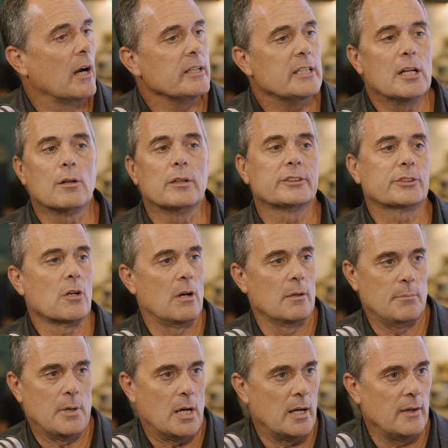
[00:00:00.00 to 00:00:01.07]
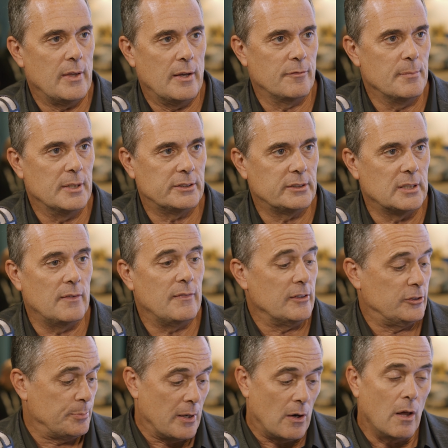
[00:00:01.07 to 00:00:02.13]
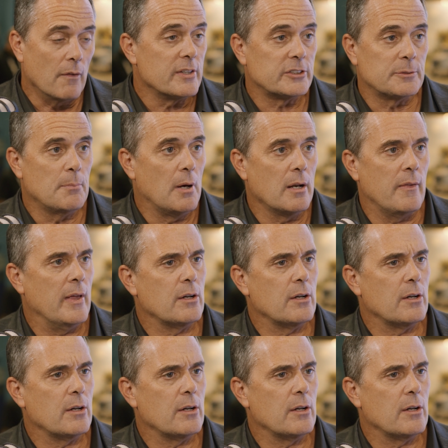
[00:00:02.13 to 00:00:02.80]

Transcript: A year has gone by, they've yeah. missed it. They spent all this money.